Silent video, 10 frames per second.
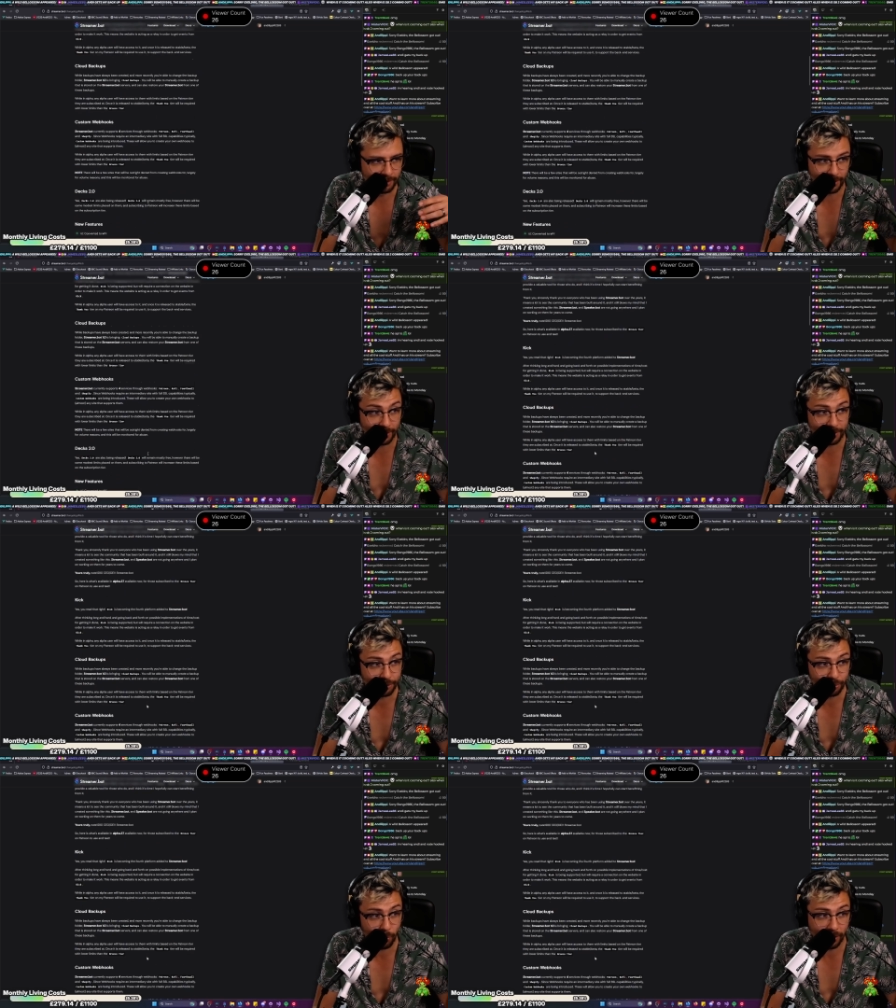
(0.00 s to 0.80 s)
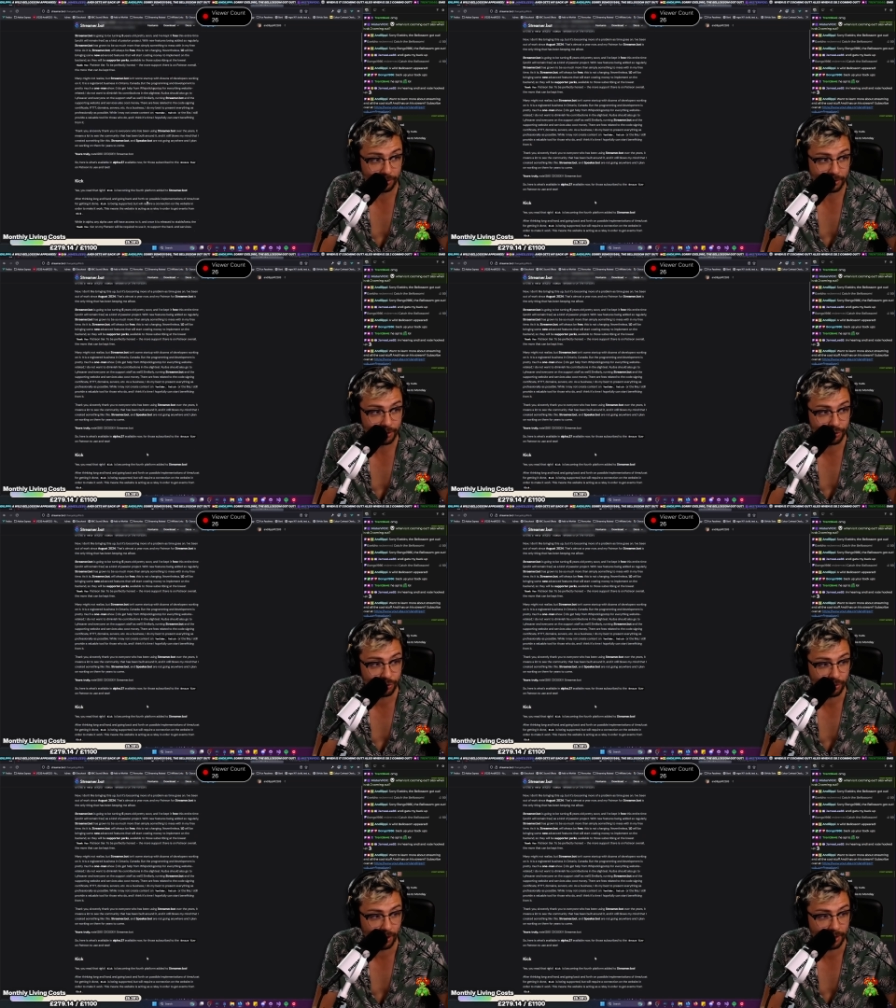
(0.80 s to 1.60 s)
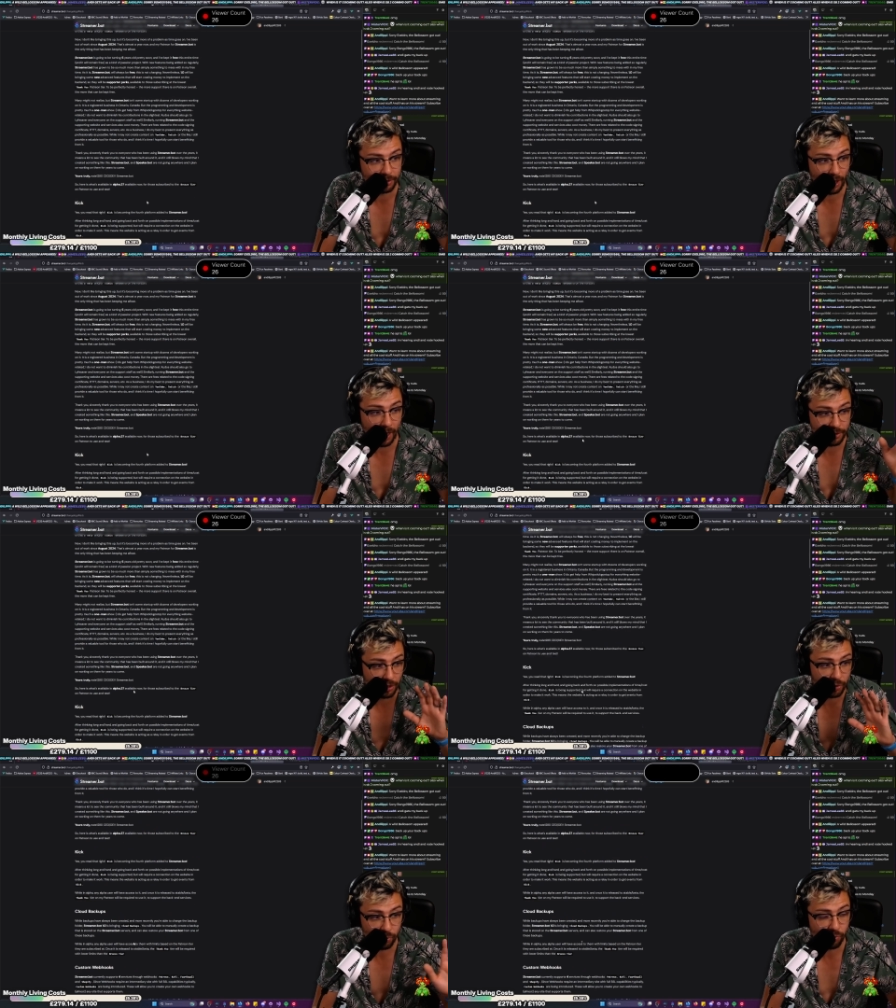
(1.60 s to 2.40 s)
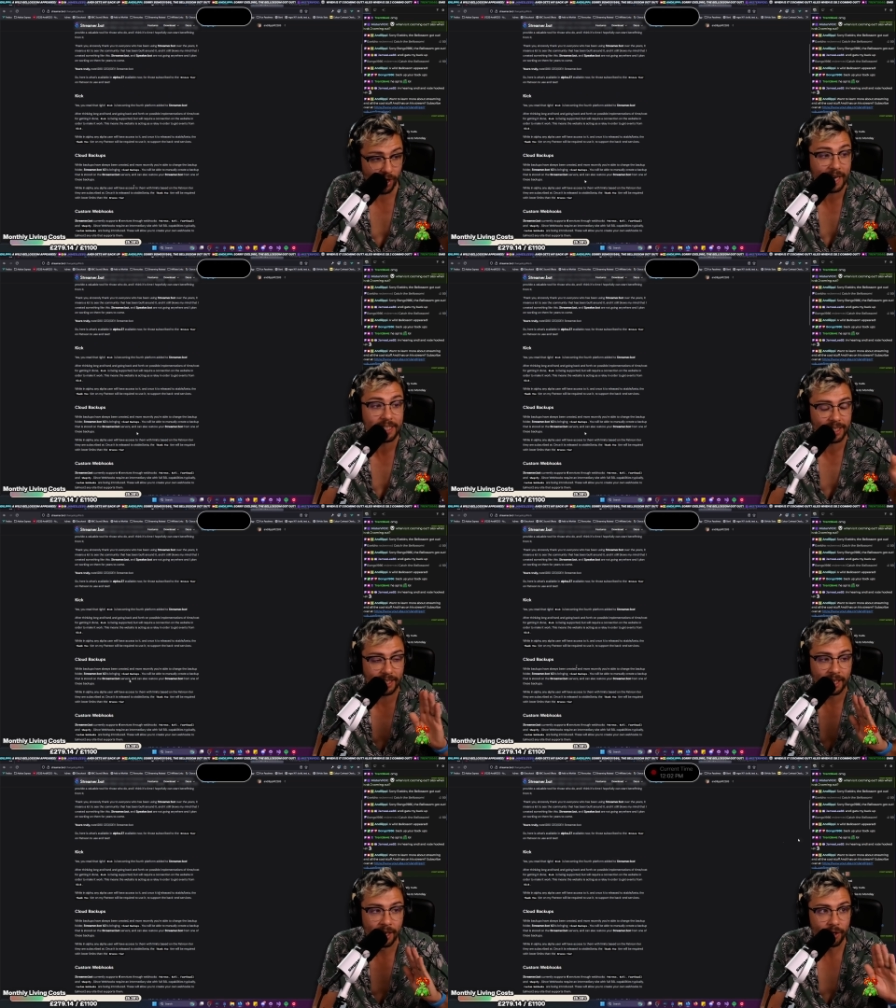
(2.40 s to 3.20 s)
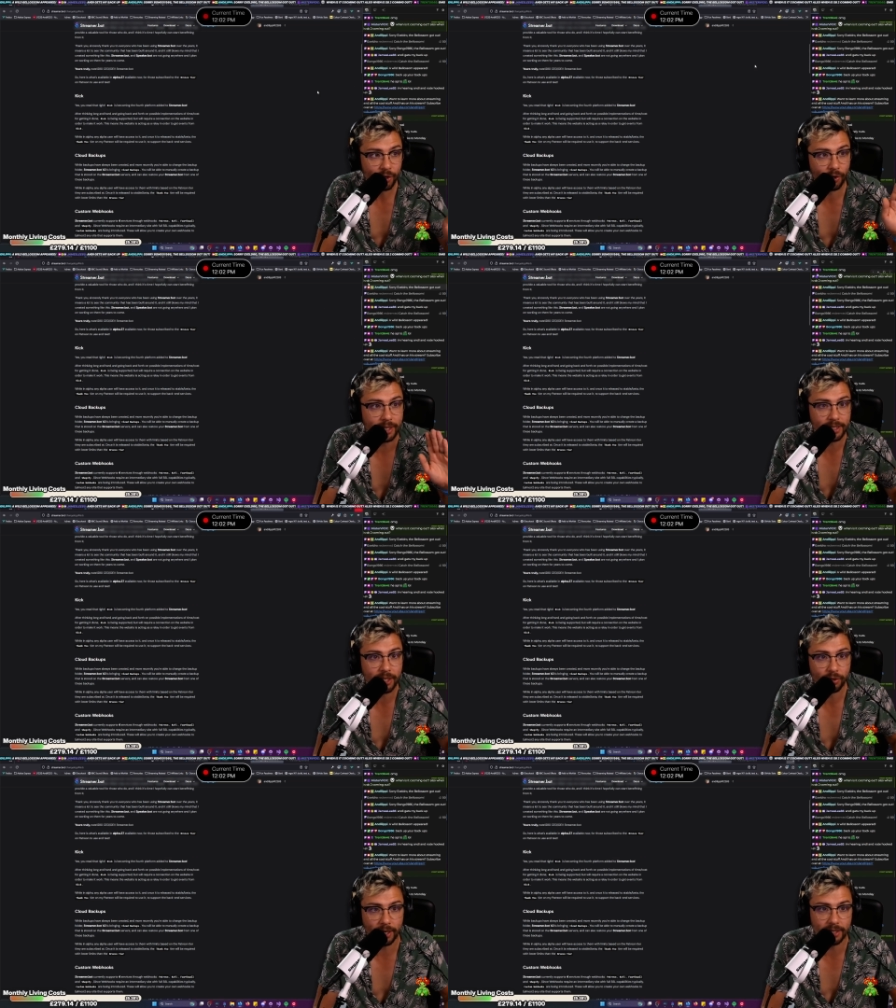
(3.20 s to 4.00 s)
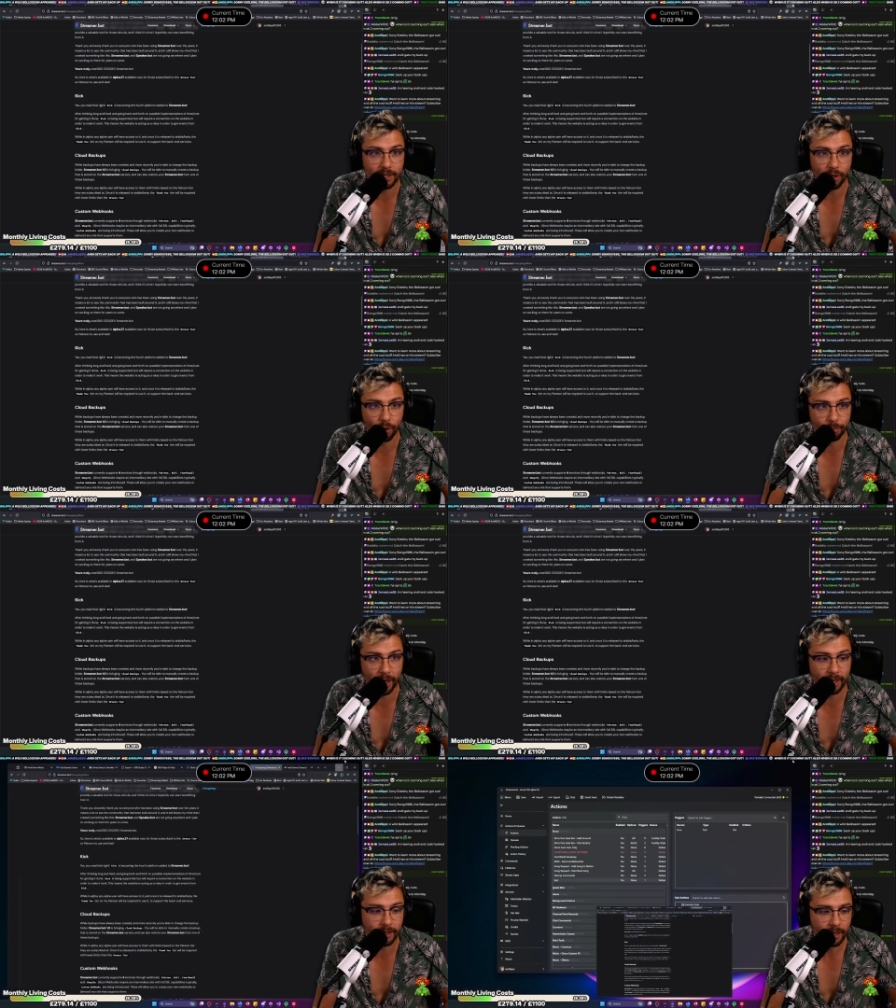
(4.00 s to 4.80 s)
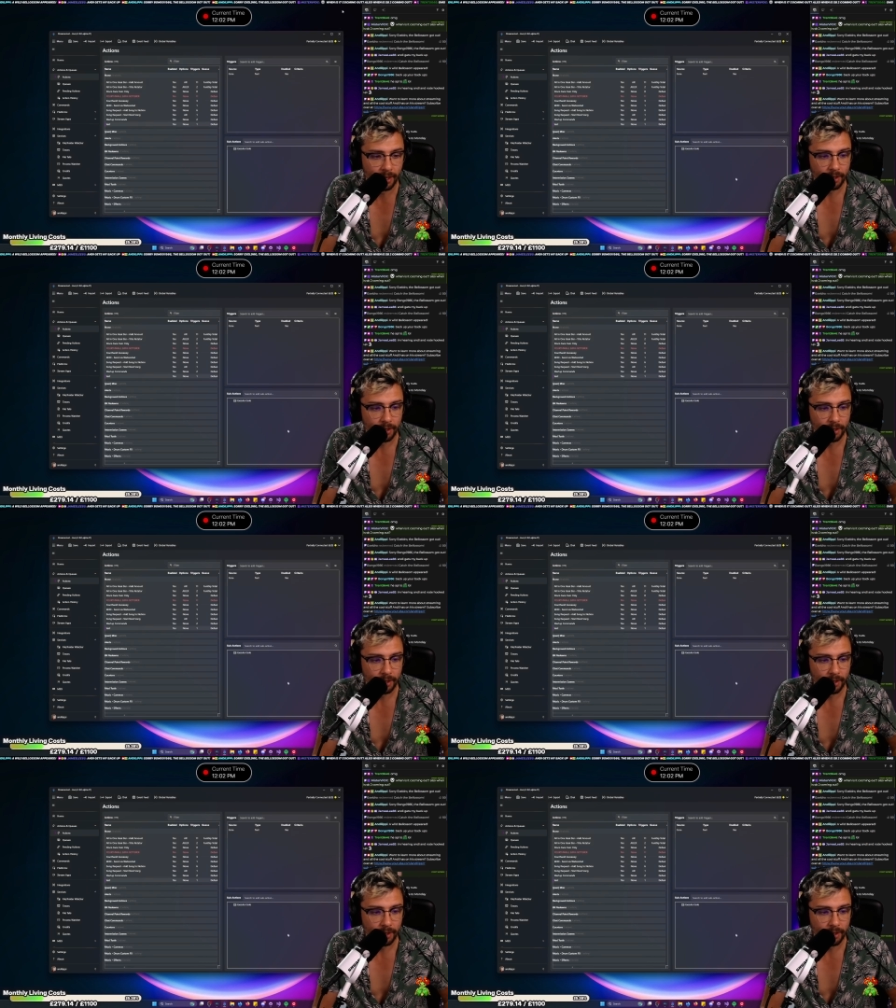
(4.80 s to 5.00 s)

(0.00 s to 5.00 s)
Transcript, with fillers: like, it's just wild. It's a crazy, crazy, crazy update.